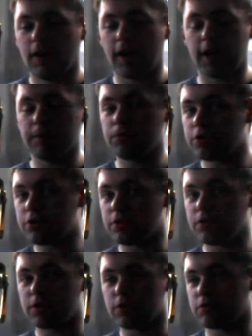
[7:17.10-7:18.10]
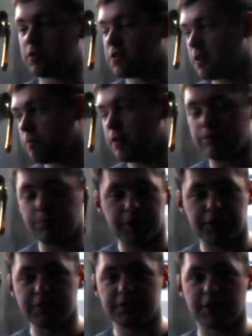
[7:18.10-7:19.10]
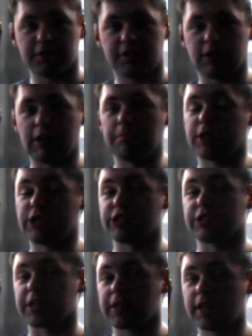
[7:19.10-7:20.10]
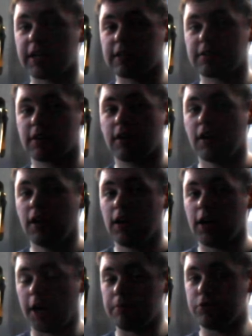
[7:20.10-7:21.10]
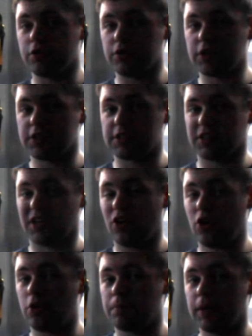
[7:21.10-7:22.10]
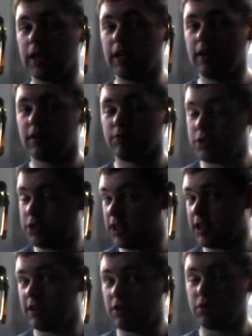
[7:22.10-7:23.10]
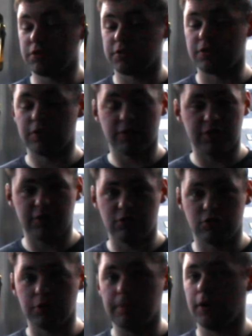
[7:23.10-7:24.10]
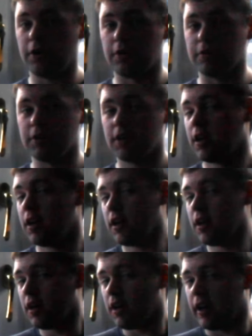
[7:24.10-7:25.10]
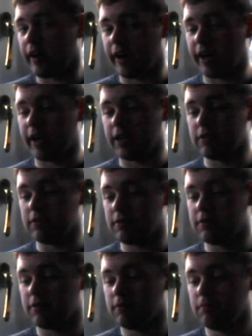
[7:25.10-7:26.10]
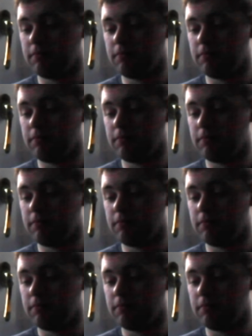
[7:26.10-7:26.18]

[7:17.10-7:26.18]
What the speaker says: I'm not going to go to somebody's wedding and start taking pictures of that. I'm doing this as a hobby, which I also do this YouTube on. And